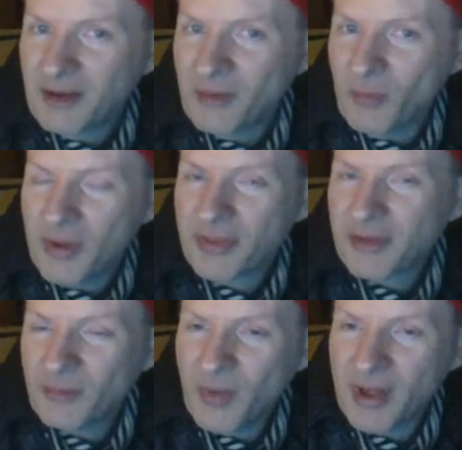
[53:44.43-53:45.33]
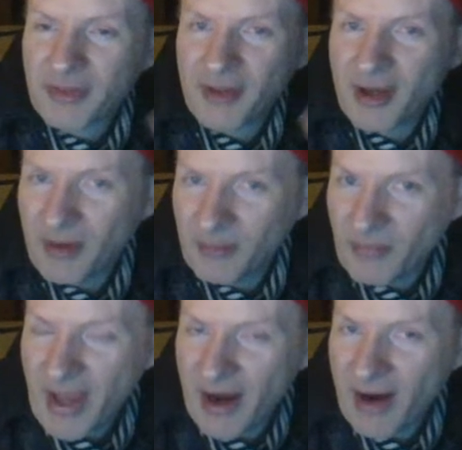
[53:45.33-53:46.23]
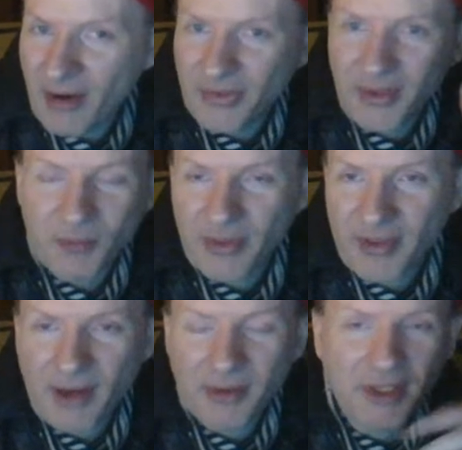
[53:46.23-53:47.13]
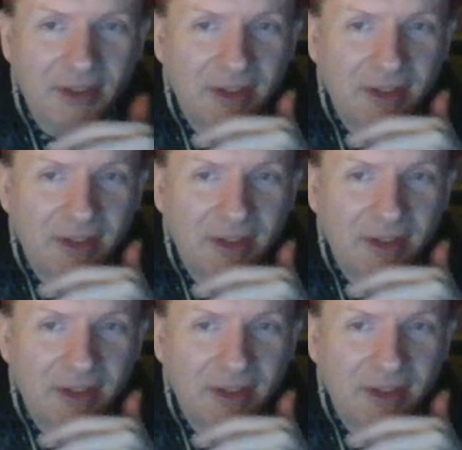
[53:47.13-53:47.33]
with hair and then without it,